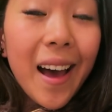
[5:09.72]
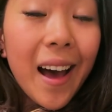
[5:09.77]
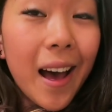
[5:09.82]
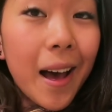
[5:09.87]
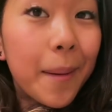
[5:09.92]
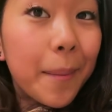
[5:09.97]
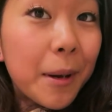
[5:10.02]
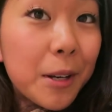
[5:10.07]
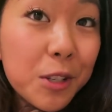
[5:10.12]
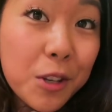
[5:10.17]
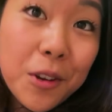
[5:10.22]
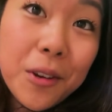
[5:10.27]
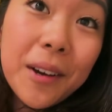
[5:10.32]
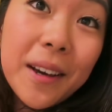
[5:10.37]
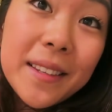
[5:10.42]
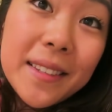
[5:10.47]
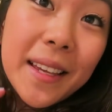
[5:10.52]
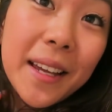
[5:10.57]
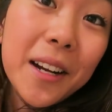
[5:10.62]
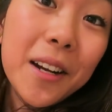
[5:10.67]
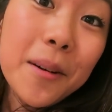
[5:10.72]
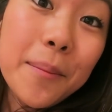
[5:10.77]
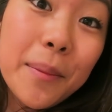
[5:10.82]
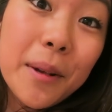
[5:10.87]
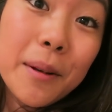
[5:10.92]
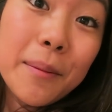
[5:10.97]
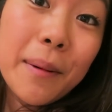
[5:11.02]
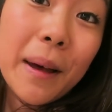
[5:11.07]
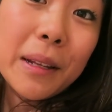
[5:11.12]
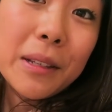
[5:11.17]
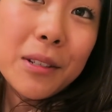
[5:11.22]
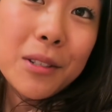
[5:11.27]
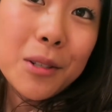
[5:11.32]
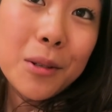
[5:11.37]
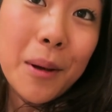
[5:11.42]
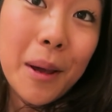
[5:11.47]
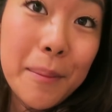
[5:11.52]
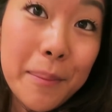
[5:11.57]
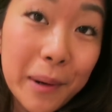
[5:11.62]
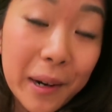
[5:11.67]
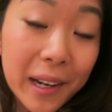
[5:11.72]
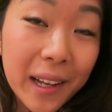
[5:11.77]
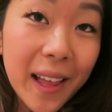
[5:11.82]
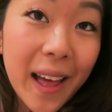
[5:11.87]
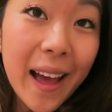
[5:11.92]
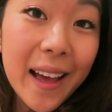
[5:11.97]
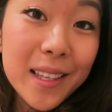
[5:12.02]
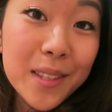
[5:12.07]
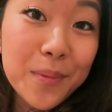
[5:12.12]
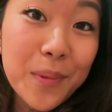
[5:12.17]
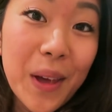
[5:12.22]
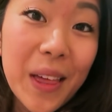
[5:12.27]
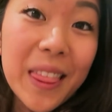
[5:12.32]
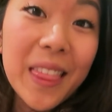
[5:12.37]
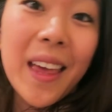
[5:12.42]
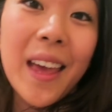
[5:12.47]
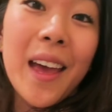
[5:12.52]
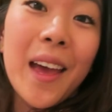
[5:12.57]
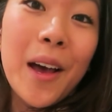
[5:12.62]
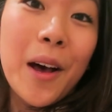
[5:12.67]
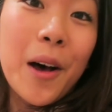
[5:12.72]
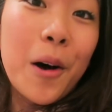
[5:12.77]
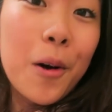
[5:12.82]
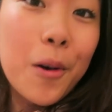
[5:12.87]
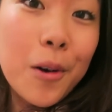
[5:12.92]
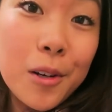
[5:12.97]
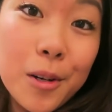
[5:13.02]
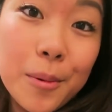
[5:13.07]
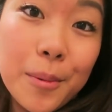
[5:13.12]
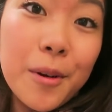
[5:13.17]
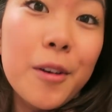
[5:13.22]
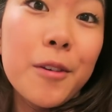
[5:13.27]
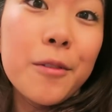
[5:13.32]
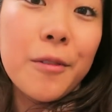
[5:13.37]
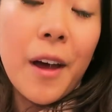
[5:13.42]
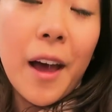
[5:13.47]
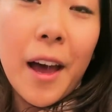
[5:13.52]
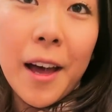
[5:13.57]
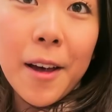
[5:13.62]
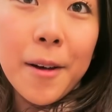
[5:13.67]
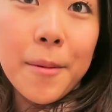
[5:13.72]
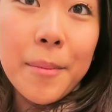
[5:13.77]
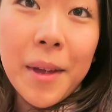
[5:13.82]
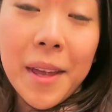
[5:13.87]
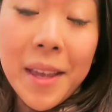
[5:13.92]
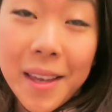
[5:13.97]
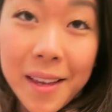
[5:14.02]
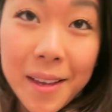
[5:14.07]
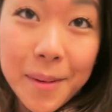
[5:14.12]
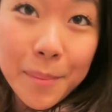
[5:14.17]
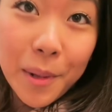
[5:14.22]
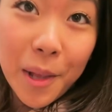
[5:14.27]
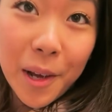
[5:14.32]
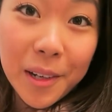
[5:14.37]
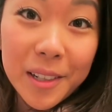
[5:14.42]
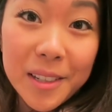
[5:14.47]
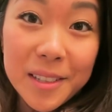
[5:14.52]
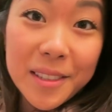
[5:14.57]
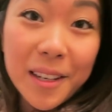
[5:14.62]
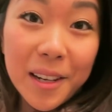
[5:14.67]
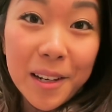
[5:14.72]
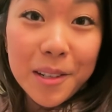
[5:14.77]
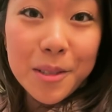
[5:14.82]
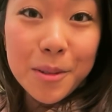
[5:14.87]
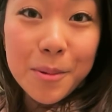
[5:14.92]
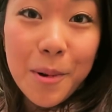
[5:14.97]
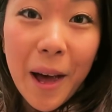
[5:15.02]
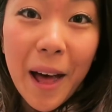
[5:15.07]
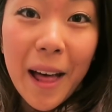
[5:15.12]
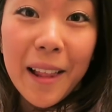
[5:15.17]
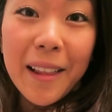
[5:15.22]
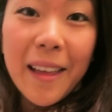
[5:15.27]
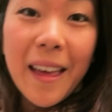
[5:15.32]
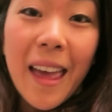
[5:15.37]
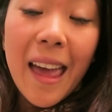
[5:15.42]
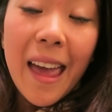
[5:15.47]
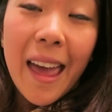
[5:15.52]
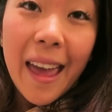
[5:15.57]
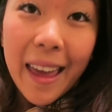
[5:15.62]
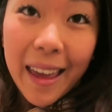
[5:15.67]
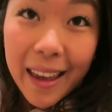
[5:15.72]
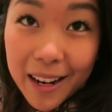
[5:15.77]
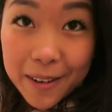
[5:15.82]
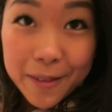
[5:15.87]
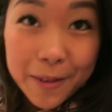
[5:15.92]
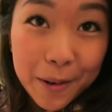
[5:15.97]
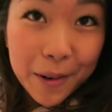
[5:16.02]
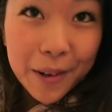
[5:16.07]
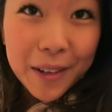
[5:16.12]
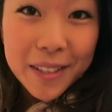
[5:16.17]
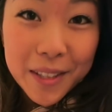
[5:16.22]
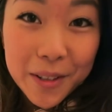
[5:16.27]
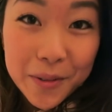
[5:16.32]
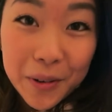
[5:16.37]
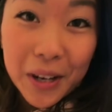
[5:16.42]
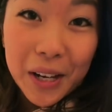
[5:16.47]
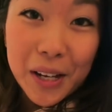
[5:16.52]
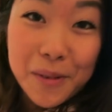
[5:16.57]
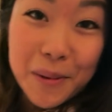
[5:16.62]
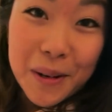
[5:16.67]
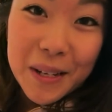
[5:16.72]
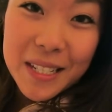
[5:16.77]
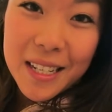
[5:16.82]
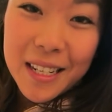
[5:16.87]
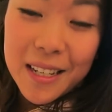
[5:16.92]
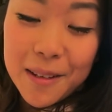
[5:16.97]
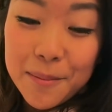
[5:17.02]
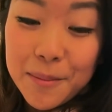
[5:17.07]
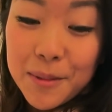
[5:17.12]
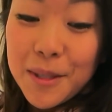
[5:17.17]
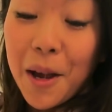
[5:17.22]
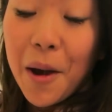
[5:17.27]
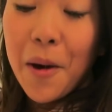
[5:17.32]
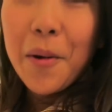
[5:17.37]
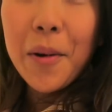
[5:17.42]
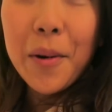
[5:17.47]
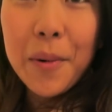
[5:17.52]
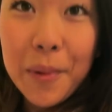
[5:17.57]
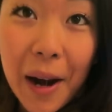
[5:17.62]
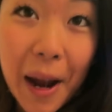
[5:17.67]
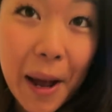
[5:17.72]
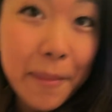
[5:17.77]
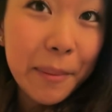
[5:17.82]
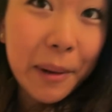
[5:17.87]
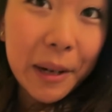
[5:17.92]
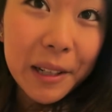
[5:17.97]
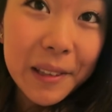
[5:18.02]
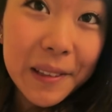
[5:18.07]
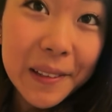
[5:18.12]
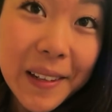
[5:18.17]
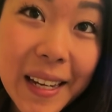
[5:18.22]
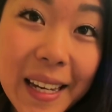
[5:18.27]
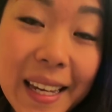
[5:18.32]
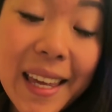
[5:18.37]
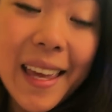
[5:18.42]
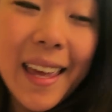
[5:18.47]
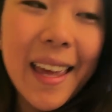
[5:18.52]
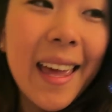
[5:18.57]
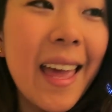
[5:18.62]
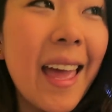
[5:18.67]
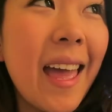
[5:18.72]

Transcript: Um, I'll show you guys later, but about to do a barre class with a whole group of um, bloggers here as well. And of course the Frank and Whit team. So we're at Barre three